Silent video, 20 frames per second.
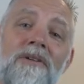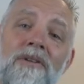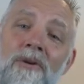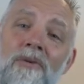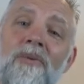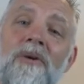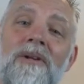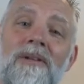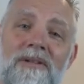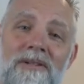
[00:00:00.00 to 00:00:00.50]
to the
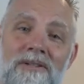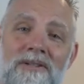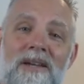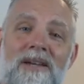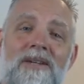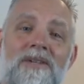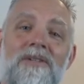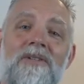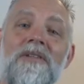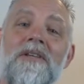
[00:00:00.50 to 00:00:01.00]

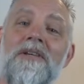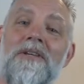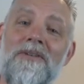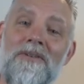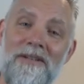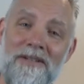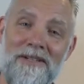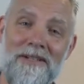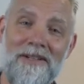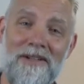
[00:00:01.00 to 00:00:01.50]
realization that
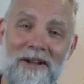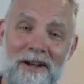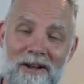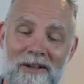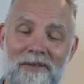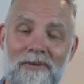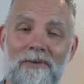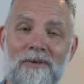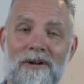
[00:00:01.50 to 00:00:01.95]
you need to knock the